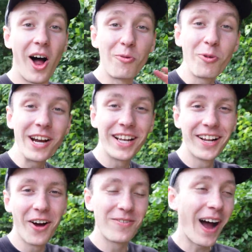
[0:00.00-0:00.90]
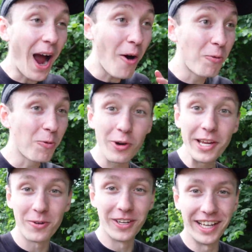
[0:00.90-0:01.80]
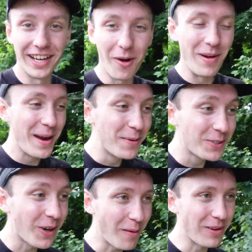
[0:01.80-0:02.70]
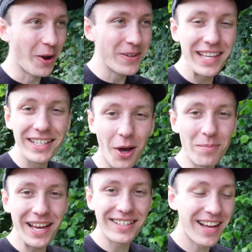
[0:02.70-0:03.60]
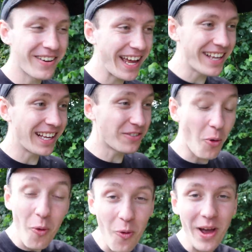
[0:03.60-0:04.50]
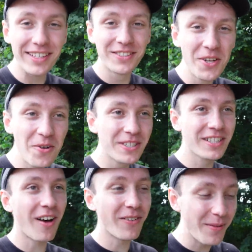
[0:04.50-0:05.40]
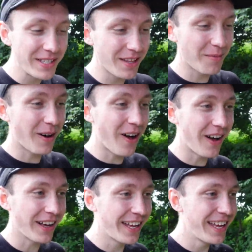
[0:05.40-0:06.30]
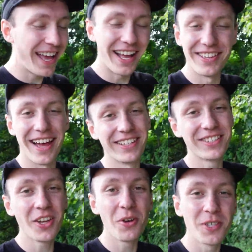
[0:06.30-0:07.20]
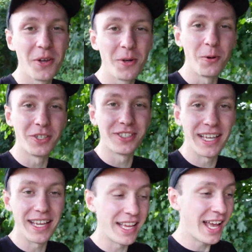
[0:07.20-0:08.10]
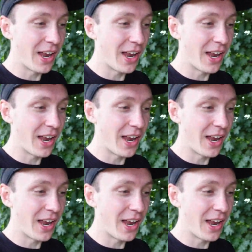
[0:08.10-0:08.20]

I really love how frequently I'm able to upload these updates nowadays. There's always new stuff coming to the park. And yeah, it's so, so cool to see.